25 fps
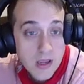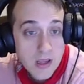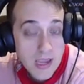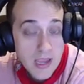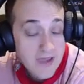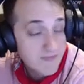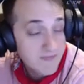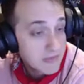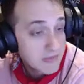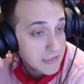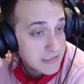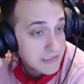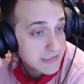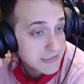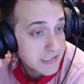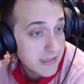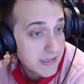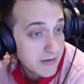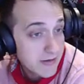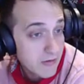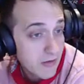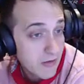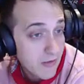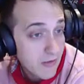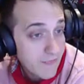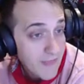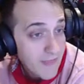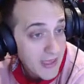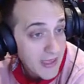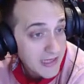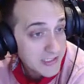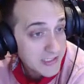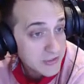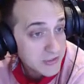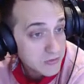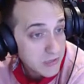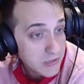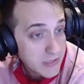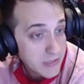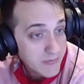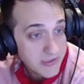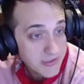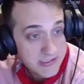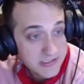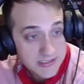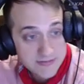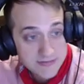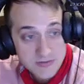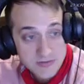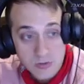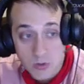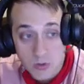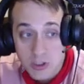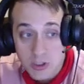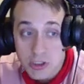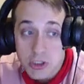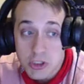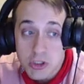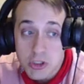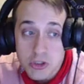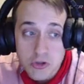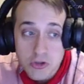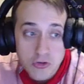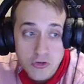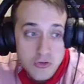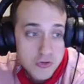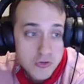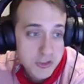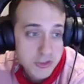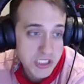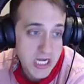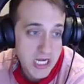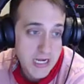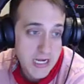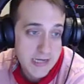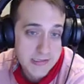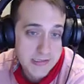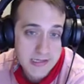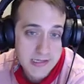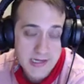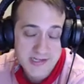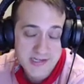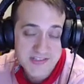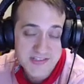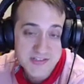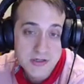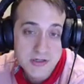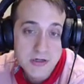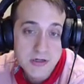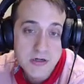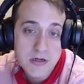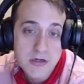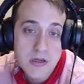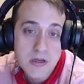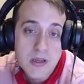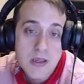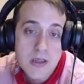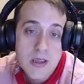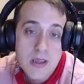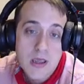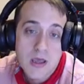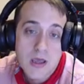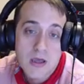having the Citadel on that is great because it gives you a huge hand next turn.